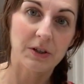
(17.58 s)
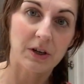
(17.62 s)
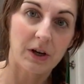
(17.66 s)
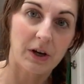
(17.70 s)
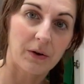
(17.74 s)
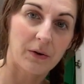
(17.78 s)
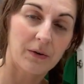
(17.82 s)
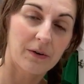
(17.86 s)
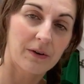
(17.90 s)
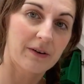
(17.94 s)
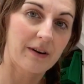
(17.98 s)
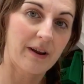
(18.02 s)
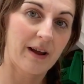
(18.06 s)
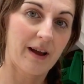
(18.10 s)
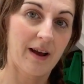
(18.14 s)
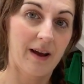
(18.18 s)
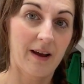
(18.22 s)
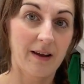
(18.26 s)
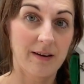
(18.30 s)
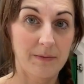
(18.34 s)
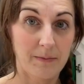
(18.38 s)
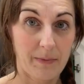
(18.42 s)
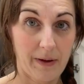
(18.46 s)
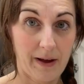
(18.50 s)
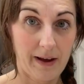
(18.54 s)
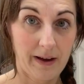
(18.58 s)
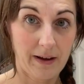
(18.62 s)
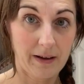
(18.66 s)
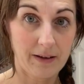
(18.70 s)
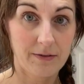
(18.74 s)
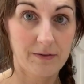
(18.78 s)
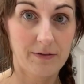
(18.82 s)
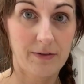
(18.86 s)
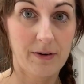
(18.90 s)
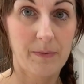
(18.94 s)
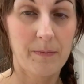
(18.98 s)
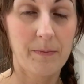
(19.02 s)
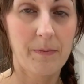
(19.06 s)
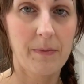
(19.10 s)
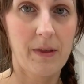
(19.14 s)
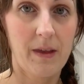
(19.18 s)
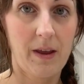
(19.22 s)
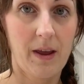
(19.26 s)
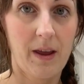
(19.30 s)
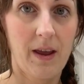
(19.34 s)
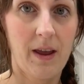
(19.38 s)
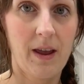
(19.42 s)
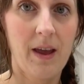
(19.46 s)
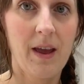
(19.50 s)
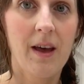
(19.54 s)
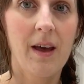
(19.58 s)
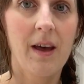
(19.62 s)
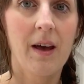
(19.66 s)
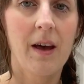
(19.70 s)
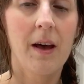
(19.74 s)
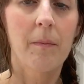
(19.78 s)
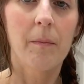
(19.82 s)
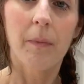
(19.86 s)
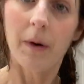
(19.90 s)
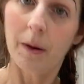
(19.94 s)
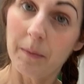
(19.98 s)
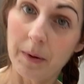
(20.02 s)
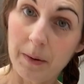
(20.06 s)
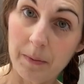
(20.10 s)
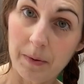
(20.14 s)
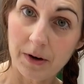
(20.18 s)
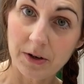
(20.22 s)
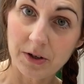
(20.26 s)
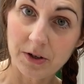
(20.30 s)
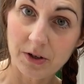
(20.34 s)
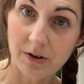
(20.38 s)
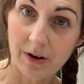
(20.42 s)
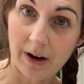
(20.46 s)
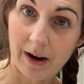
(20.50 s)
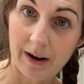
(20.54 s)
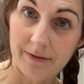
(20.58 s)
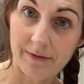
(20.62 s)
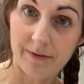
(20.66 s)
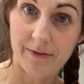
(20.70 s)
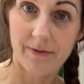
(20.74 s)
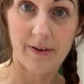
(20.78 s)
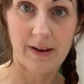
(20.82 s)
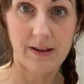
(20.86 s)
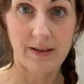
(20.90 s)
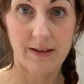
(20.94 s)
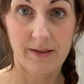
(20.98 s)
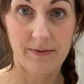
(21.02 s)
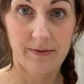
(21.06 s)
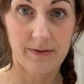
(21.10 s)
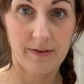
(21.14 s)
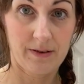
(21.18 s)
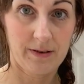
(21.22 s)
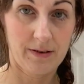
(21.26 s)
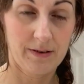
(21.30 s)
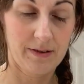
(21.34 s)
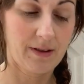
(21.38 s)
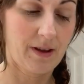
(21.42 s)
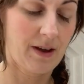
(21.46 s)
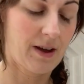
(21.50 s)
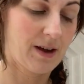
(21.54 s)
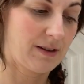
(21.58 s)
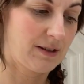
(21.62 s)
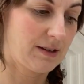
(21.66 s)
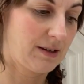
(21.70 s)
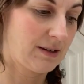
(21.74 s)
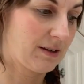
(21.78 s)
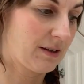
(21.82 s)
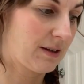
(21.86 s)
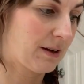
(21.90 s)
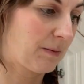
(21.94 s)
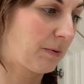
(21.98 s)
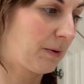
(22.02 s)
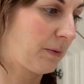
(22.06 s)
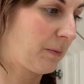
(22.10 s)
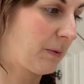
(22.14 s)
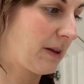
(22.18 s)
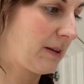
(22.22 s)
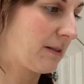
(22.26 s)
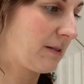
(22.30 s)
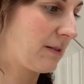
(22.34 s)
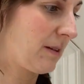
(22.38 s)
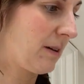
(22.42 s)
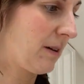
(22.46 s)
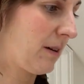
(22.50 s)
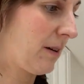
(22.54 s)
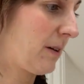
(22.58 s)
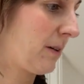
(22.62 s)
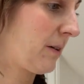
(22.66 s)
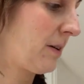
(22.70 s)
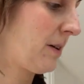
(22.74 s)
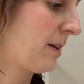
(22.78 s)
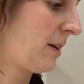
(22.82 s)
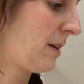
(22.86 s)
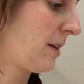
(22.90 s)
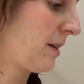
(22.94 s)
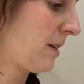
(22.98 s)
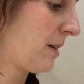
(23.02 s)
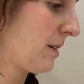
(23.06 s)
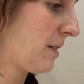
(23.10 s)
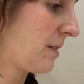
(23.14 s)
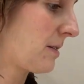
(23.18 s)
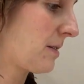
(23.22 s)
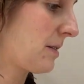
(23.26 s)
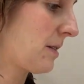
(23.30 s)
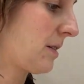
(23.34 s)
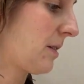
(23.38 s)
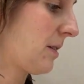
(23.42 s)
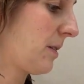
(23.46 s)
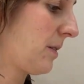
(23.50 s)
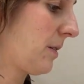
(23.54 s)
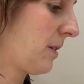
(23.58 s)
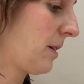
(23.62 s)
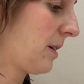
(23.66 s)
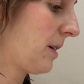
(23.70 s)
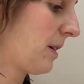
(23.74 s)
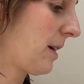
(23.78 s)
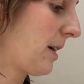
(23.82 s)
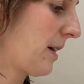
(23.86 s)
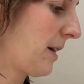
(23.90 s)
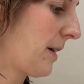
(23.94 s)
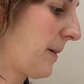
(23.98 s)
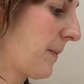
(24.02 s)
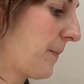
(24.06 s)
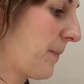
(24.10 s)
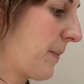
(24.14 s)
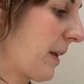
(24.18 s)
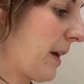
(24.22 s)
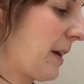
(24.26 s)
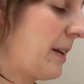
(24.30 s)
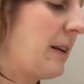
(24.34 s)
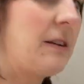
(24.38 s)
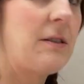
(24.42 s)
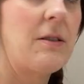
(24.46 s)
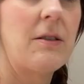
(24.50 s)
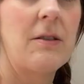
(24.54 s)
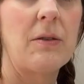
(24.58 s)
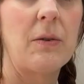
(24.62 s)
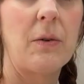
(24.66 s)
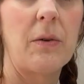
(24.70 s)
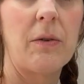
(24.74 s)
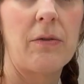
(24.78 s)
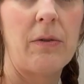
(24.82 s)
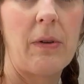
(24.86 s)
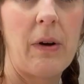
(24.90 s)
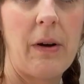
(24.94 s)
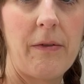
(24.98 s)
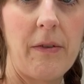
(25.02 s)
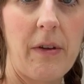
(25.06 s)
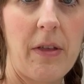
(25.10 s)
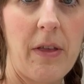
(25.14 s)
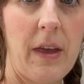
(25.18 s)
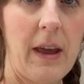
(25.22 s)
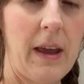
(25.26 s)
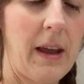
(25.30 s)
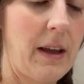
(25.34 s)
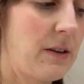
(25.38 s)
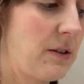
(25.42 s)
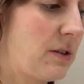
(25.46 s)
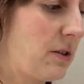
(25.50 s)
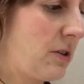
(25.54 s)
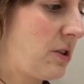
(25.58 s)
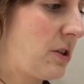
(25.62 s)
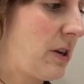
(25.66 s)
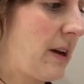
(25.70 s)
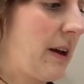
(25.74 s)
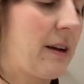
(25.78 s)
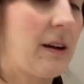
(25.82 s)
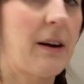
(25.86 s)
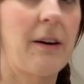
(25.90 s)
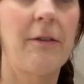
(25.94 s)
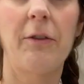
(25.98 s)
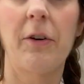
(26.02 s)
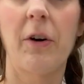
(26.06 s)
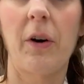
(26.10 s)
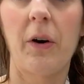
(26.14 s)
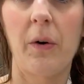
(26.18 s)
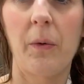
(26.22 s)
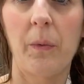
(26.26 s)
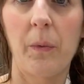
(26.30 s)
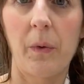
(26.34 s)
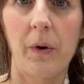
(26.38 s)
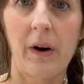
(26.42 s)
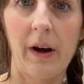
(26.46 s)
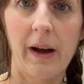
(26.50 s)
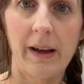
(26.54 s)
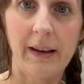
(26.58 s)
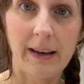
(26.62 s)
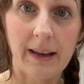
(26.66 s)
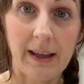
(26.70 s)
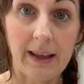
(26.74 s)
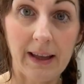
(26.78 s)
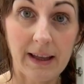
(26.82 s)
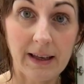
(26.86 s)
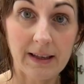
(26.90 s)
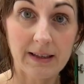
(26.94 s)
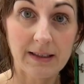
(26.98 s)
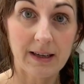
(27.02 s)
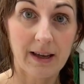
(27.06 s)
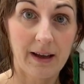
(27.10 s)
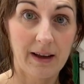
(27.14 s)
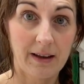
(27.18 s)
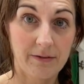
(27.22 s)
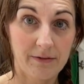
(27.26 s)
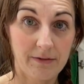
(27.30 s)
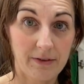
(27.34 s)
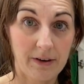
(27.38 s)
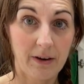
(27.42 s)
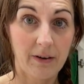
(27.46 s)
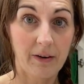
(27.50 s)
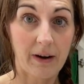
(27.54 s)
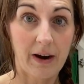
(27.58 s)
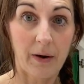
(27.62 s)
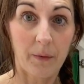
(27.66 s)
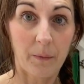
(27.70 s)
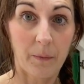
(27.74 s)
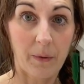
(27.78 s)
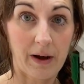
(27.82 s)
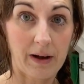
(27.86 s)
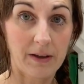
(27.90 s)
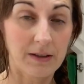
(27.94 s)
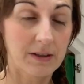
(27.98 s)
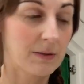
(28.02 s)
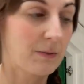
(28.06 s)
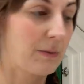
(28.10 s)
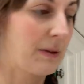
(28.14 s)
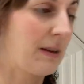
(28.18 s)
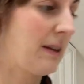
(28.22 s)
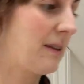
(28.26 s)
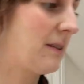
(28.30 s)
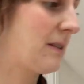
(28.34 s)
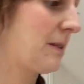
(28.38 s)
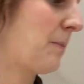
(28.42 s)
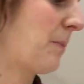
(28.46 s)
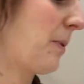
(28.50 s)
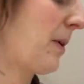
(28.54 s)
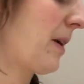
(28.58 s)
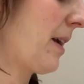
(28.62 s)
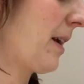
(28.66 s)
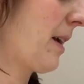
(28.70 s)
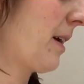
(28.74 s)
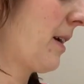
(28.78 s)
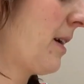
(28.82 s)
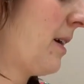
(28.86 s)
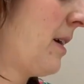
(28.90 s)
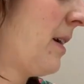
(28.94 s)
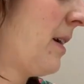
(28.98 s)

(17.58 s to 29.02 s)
I already had packed from the Mulberry Bush Craft Festival that I did a couple of weeks ago. So I need to sort through everything and just check I've got what I need and figure out what else we need to bring.